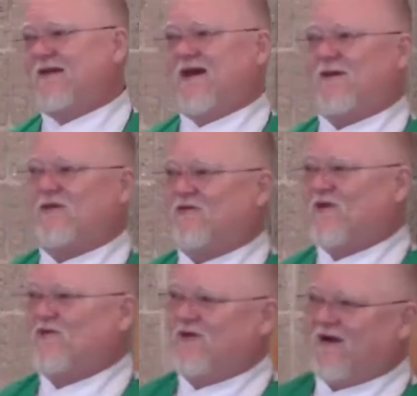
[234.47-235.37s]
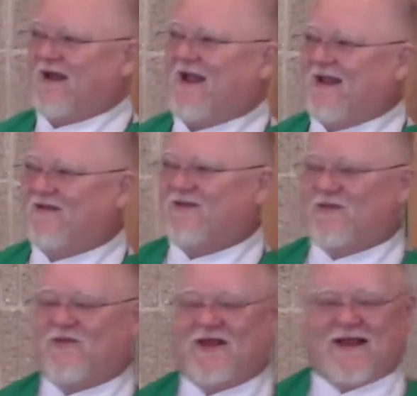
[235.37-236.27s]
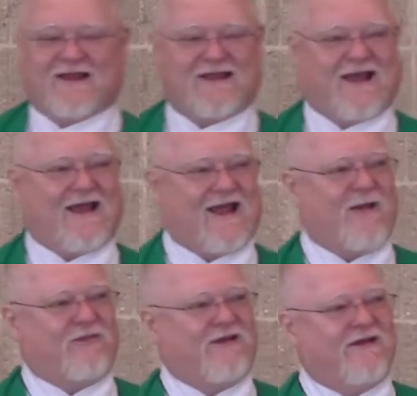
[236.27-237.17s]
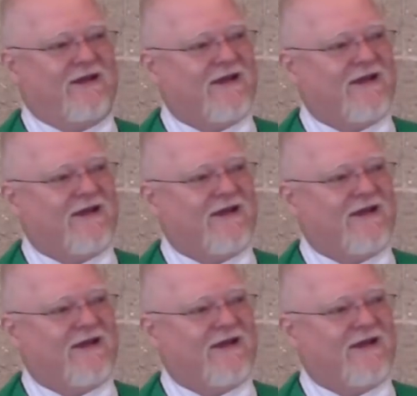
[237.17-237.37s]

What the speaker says: time I've ever had something like that happen.